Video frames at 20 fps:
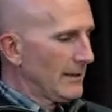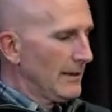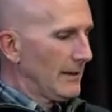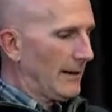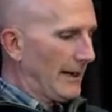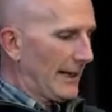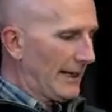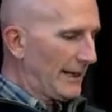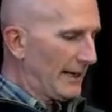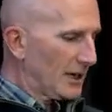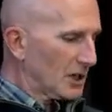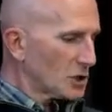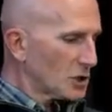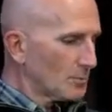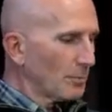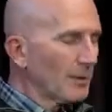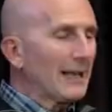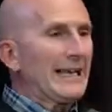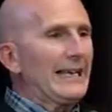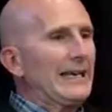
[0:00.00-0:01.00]
and
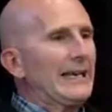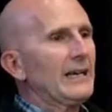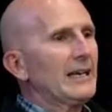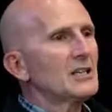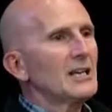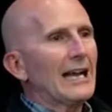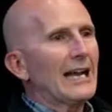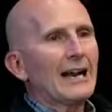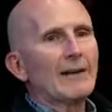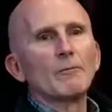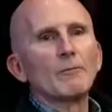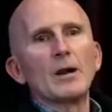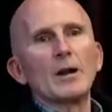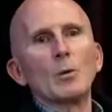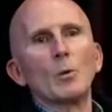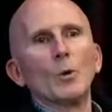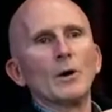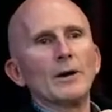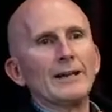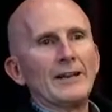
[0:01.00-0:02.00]
explaining to
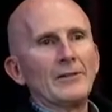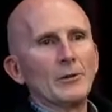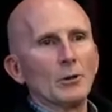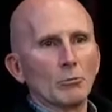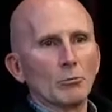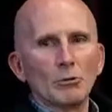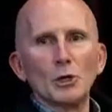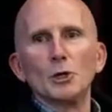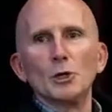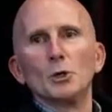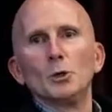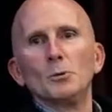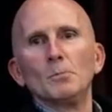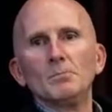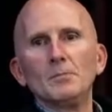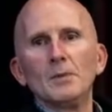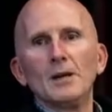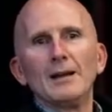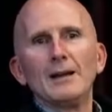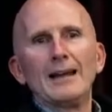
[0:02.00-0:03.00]
everyone in the room
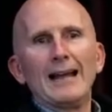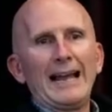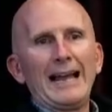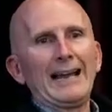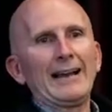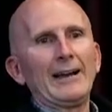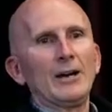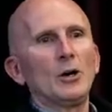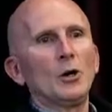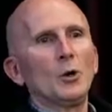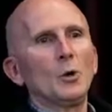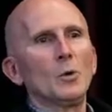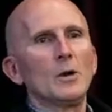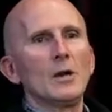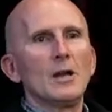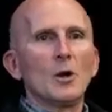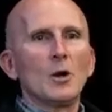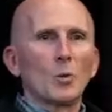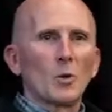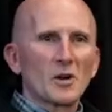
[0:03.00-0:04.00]
how
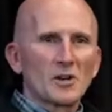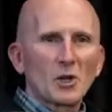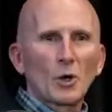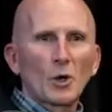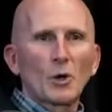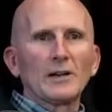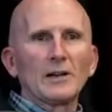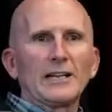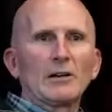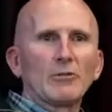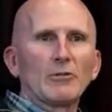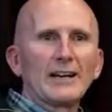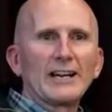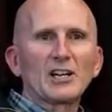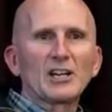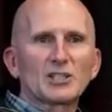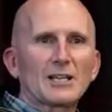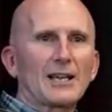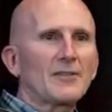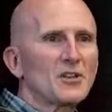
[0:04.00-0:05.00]
we're currently running
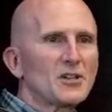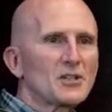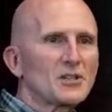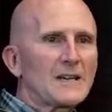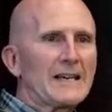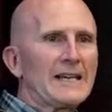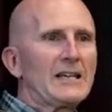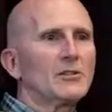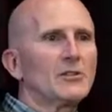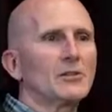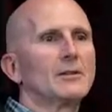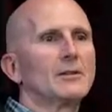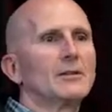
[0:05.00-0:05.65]
17th